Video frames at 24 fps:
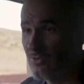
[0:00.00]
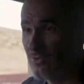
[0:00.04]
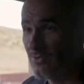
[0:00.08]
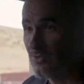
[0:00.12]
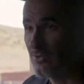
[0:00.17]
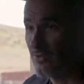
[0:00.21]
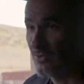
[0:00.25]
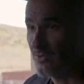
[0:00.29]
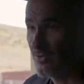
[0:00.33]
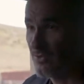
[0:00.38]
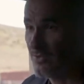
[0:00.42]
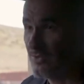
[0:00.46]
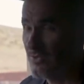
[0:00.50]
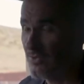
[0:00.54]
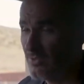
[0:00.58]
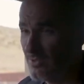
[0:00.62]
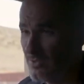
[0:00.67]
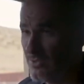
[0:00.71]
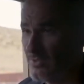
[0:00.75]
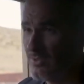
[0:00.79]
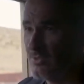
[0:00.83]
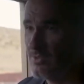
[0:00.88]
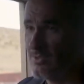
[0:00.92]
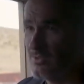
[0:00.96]
Yeah, and then
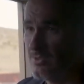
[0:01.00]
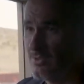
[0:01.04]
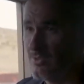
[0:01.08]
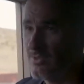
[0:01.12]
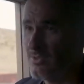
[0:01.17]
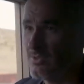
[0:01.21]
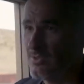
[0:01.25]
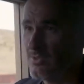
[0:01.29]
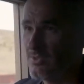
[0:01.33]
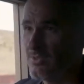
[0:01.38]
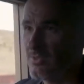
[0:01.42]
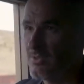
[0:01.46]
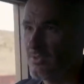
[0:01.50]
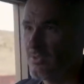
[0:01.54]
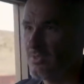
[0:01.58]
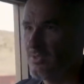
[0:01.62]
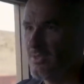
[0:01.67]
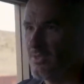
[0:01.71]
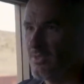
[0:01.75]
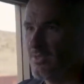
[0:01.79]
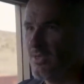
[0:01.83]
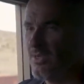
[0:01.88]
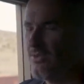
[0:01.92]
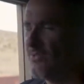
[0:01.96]
Bernard's way
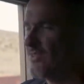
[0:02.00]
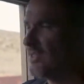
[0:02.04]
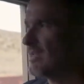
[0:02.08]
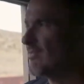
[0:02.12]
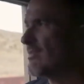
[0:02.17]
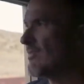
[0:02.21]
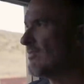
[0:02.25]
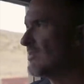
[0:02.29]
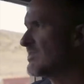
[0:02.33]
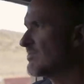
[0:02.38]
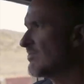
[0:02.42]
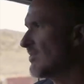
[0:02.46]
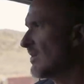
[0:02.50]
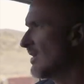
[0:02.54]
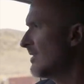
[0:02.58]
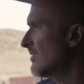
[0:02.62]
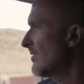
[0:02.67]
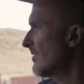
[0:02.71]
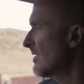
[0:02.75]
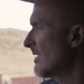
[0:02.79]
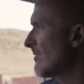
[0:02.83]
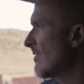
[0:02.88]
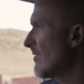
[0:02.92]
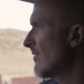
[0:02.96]
under that. I
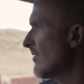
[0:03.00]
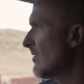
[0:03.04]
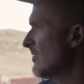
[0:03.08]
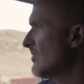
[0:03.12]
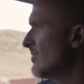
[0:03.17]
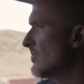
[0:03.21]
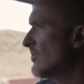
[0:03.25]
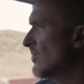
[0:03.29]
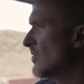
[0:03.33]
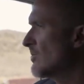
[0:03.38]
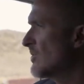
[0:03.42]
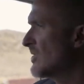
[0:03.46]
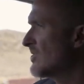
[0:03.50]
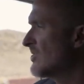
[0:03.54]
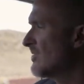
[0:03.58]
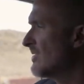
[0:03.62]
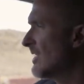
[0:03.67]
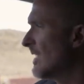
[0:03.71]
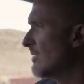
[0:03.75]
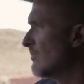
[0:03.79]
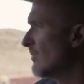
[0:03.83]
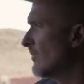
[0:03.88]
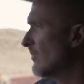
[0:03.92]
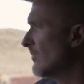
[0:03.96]
don't think I've ever heard you talk about your
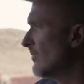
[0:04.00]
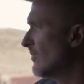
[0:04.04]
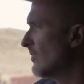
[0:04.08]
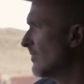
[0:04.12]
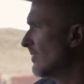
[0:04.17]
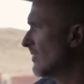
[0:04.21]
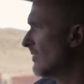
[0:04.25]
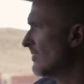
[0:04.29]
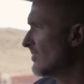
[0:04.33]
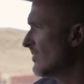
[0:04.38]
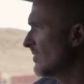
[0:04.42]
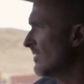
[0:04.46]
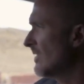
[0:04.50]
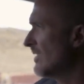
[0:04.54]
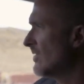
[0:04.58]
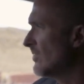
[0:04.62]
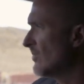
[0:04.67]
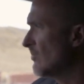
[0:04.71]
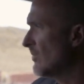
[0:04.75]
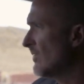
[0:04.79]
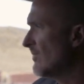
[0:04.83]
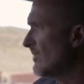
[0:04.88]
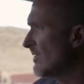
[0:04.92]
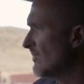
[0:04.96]
dad before. Certainly,
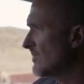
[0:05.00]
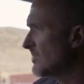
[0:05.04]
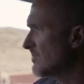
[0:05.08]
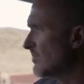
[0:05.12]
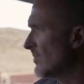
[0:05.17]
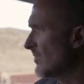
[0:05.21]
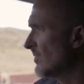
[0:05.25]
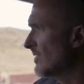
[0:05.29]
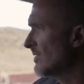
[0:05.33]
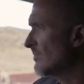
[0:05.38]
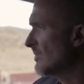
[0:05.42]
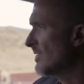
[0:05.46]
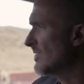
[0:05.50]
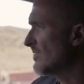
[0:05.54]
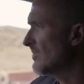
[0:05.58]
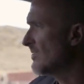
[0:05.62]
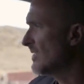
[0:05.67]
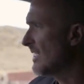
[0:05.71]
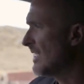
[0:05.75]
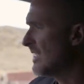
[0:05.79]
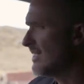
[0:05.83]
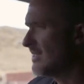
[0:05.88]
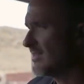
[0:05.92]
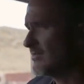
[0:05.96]
no, we've never spoken about your
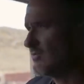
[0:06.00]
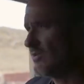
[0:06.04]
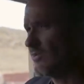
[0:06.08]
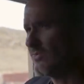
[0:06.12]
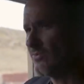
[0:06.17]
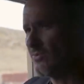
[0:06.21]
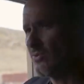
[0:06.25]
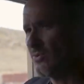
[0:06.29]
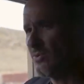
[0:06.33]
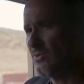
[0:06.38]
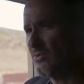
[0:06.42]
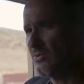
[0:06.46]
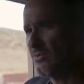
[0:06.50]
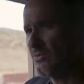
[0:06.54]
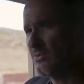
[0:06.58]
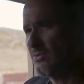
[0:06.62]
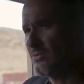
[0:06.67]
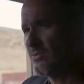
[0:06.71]
dad before.